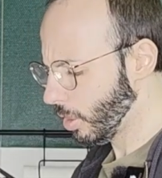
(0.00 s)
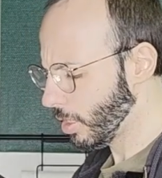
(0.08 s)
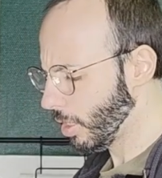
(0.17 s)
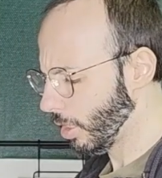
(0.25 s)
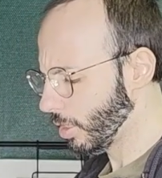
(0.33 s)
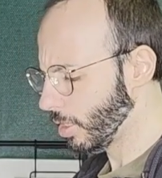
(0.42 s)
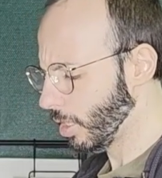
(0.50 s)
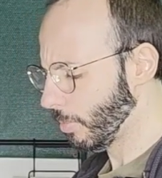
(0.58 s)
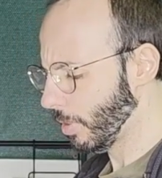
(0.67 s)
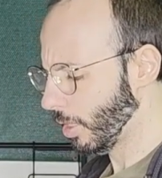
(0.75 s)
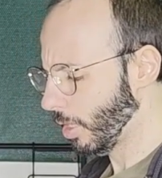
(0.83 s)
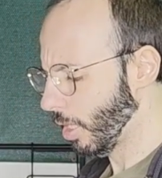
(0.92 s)
It's not
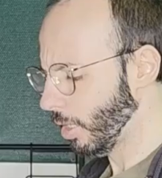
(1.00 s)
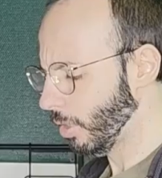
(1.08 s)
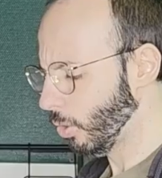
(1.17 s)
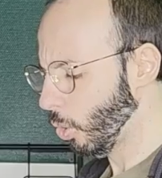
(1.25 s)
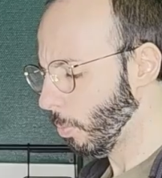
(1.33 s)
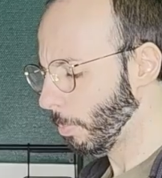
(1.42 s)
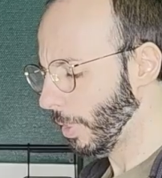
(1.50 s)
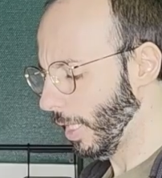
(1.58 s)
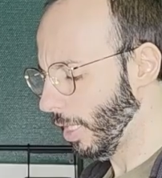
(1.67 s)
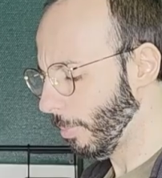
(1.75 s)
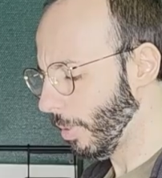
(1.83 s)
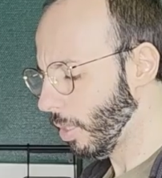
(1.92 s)
something I
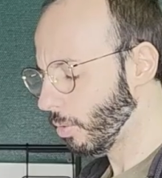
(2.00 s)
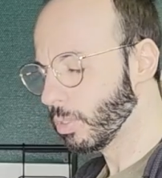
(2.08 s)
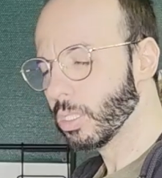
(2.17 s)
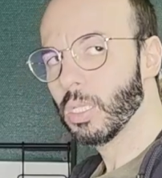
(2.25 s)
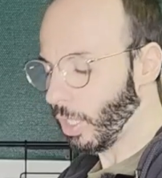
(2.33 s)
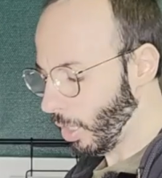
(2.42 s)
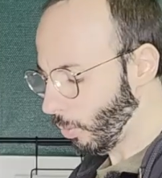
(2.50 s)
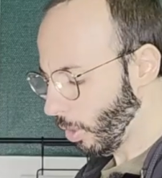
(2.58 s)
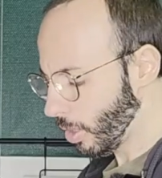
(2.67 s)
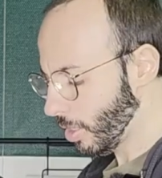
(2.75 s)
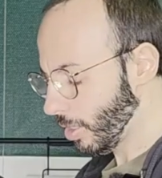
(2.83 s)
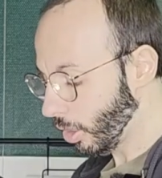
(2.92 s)
complain about. When I
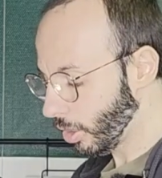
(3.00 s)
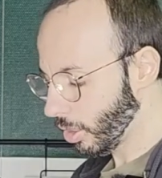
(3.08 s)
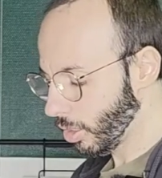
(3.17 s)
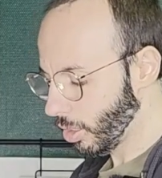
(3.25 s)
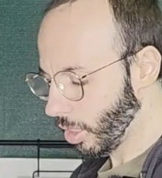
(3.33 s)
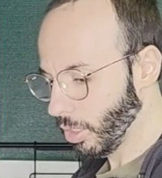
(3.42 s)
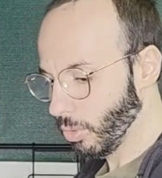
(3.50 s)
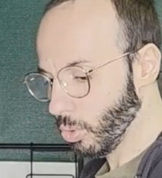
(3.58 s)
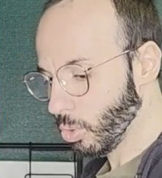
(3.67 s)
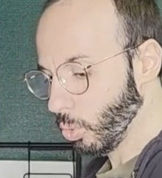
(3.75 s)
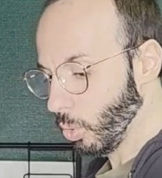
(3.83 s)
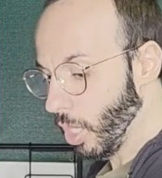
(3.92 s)
was younger, I
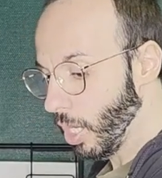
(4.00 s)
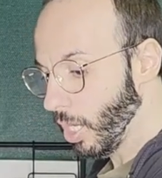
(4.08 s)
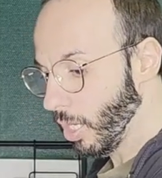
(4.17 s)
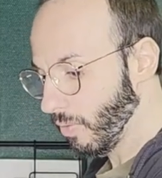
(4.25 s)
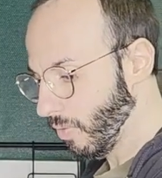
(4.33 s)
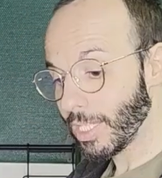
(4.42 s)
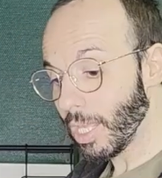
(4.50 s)
used to love